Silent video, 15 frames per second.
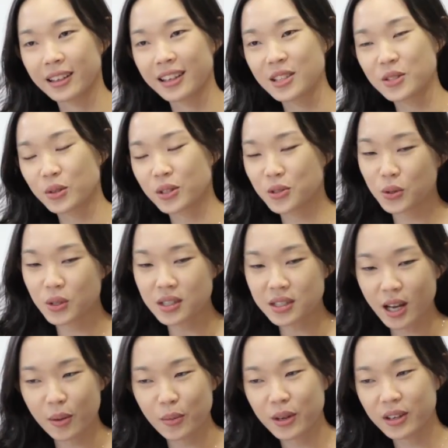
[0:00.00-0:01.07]
So the students
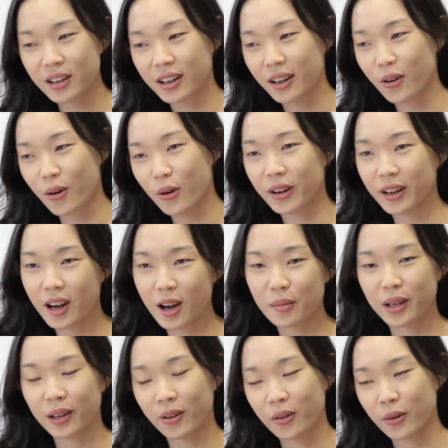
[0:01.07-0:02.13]
come in and they go, and they come
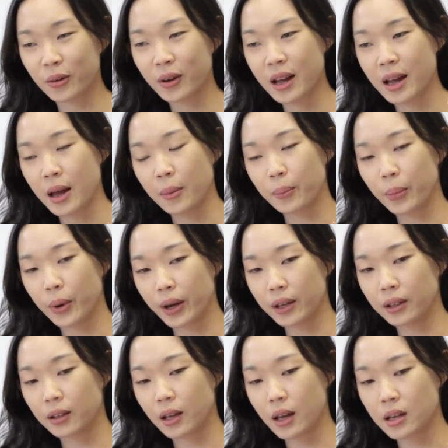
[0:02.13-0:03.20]
in and go.
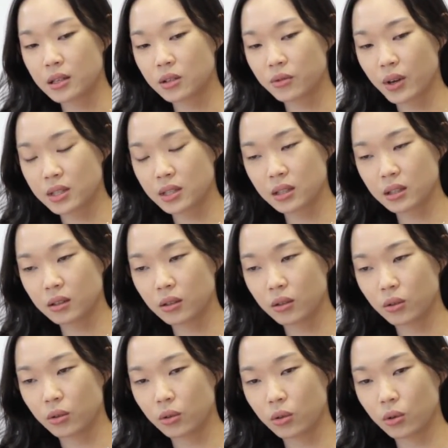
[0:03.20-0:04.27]
But as a resident,
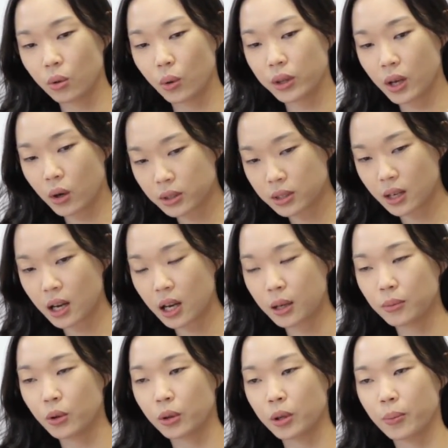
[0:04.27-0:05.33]
you are there all the
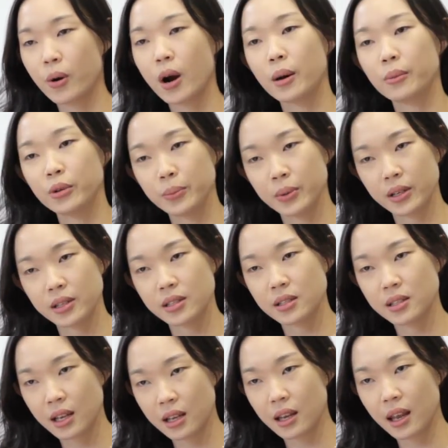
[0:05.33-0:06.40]
time. You're the primary person
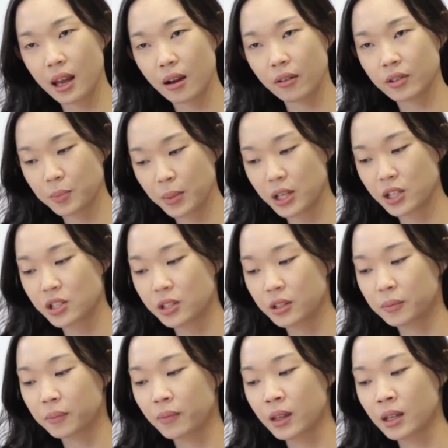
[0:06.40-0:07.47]
taking care of this
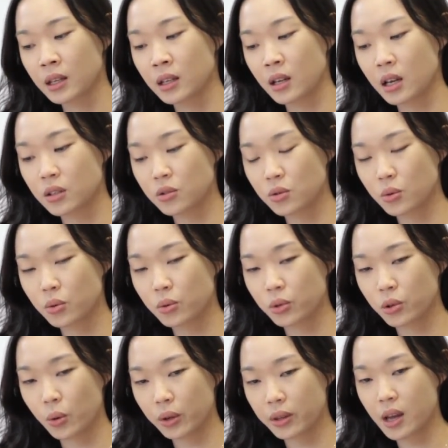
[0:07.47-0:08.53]
patient. And so
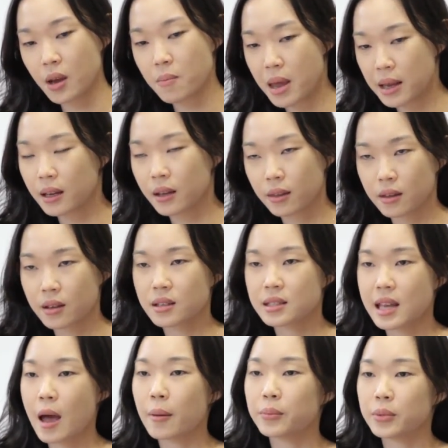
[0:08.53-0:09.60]
you are there making things
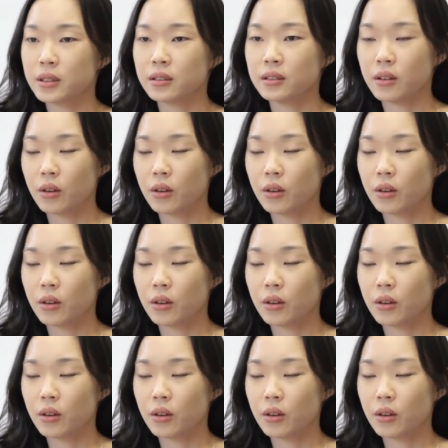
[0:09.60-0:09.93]
happen.